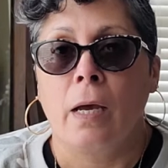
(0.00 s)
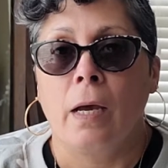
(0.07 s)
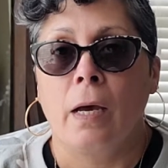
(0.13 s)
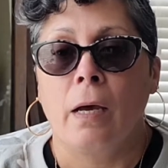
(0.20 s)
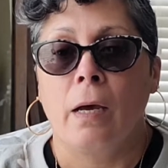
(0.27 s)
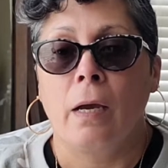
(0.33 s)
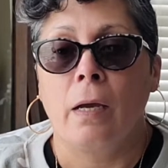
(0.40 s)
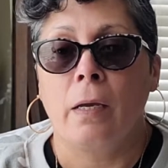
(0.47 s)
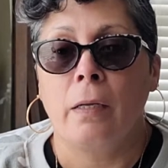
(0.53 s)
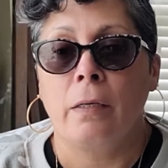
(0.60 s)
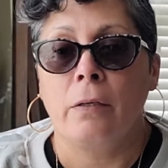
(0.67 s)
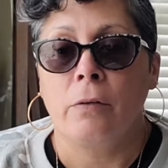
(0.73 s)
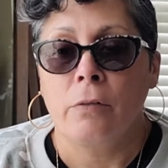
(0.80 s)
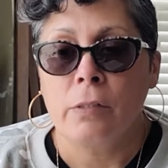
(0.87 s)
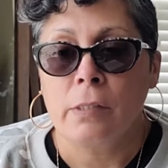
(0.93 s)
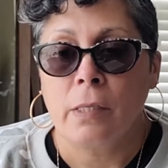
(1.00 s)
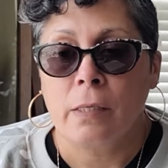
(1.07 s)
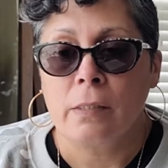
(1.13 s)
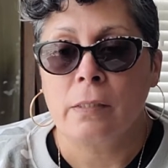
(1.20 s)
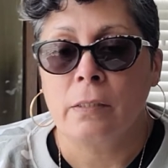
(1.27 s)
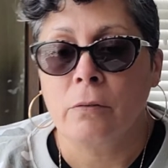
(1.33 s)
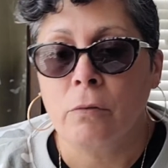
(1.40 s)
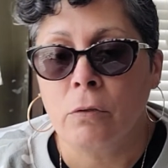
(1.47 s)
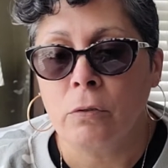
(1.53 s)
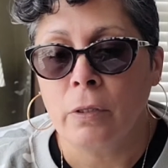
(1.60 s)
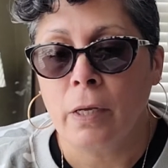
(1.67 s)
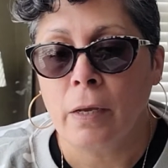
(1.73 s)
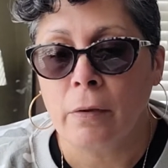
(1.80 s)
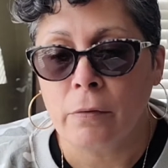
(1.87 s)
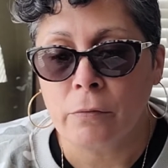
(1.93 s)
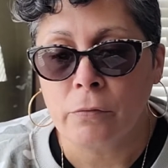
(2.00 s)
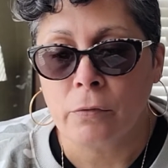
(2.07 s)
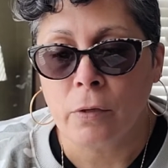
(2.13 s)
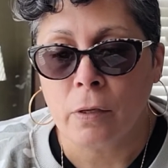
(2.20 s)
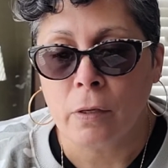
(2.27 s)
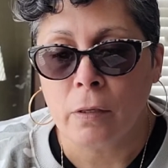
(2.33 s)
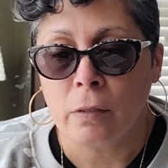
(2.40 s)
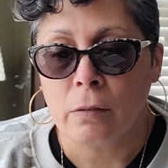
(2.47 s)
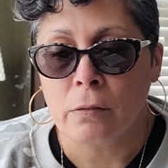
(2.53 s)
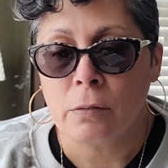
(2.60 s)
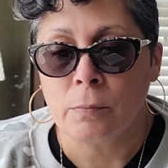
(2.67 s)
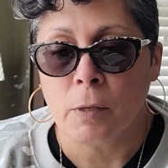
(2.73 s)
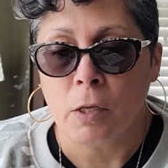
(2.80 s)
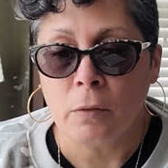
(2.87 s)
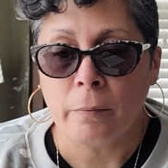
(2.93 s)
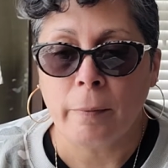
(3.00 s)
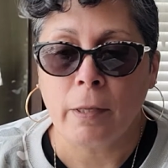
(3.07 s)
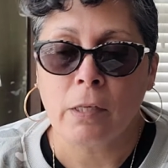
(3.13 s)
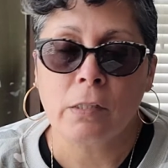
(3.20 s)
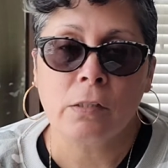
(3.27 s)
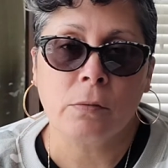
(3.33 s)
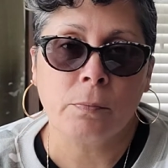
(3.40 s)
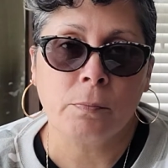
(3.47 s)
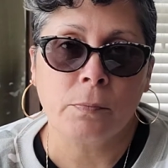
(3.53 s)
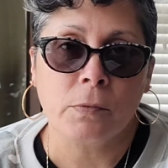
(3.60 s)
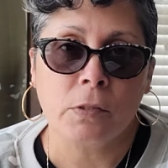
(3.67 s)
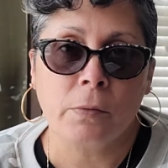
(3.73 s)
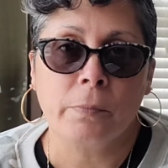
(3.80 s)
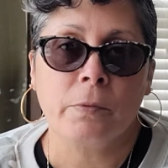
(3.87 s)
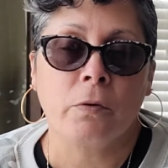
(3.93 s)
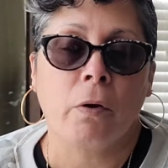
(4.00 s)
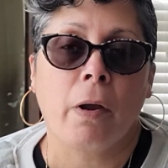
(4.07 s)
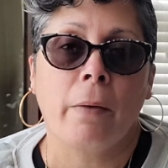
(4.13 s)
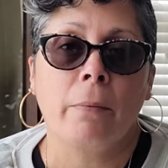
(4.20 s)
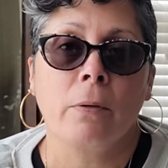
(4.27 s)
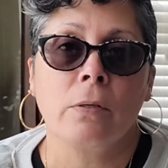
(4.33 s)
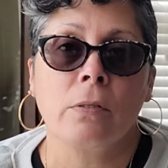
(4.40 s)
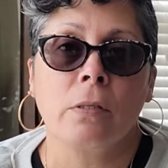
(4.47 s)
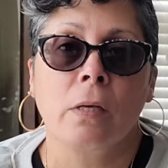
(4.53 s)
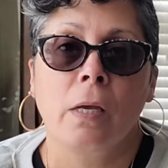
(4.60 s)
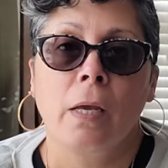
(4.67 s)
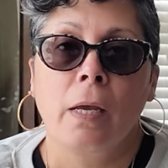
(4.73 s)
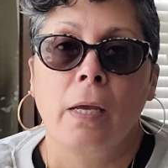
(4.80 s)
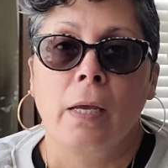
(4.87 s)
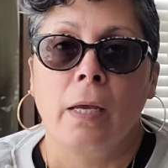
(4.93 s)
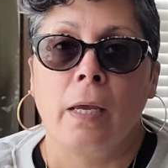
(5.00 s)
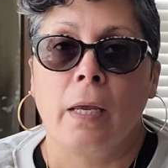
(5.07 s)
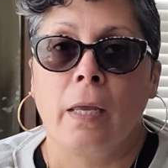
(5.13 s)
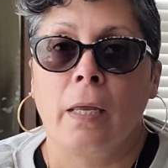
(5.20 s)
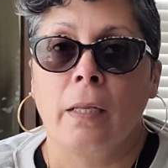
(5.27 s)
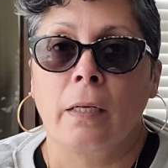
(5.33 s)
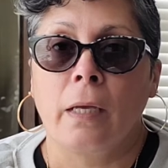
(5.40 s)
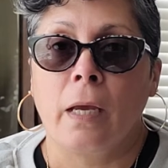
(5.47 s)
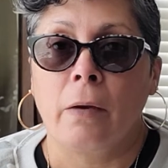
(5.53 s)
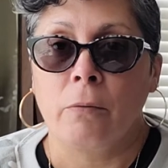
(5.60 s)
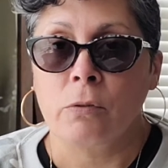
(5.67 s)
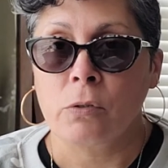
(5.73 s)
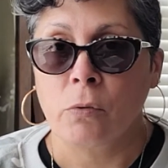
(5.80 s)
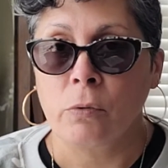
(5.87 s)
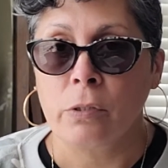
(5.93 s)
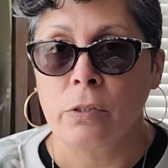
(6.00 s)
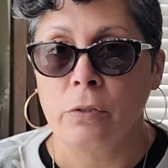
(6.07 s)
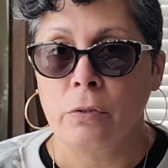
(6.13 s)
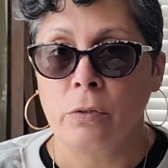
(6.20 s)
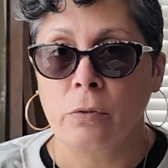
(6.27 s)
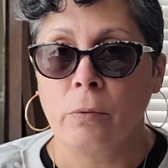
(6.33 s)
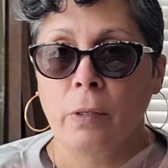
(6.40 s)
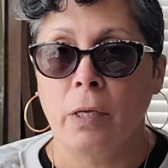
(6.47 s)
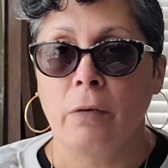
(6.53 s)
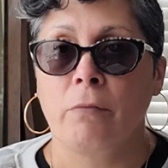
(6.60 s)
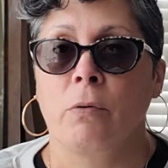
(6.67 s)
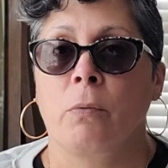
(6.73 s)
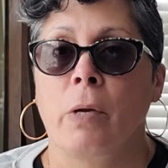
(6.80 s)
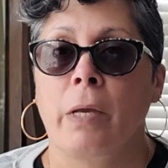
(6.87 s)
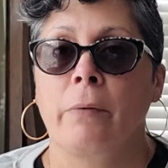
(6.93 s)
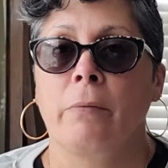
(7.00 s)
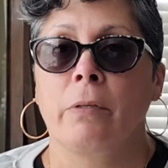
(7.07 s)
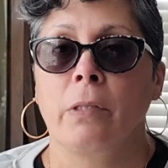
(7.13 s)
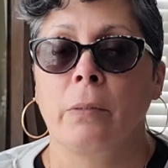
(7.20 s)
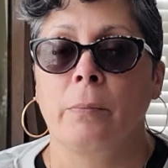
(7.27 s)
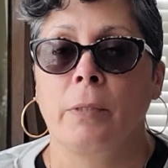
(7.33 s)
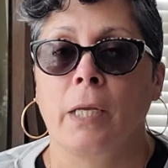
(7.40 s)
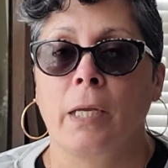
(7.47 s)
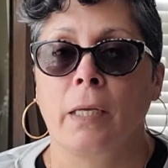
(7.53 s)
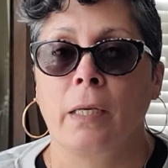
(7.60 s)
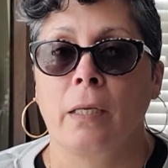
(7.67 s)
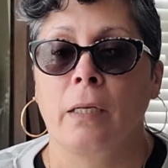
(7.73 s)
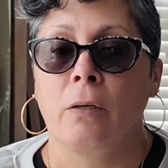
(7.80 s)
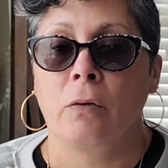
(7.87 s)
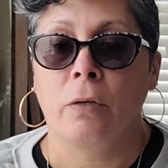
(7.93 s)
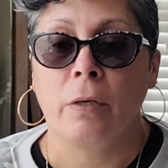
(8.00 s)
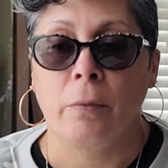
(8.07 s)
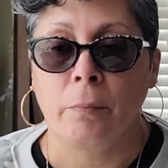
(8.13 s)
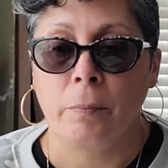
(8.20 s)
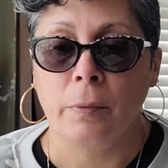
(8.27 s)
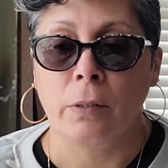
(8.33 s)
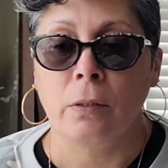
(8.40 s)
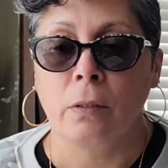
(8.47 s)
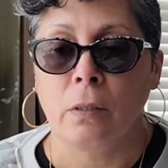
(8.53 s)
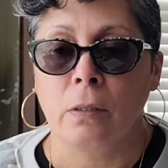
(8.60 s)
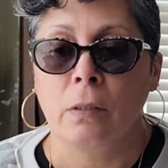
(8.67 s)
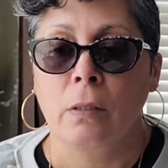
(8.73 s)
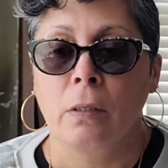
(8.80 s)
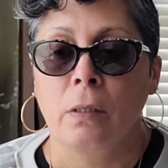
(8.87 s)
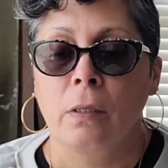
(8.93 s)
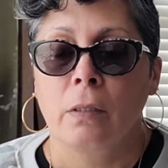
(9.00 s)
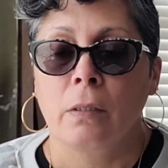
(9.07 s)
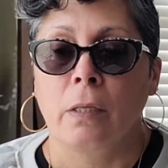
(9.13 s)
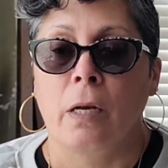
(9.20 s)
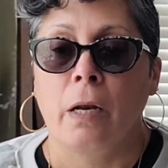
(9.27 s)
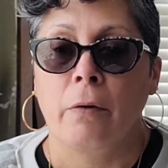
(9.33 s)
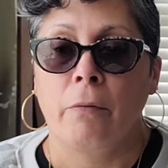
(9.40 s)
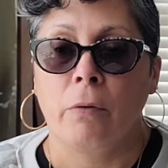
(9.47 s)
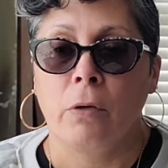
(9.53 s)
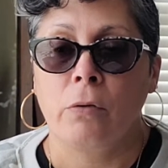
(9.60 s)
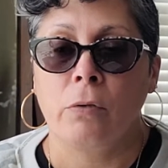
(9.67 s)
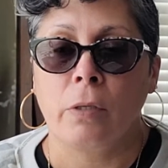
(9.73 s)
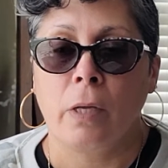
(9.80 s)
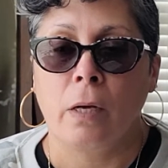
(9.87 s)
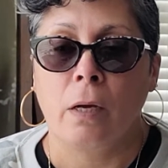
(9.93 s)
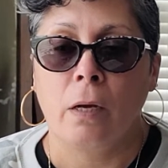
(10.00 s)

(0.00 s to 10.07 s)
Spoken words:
I noticed I still only have a small amount of subscribers, and I was going to do a giveaway with the blanket or in a book that I wrote.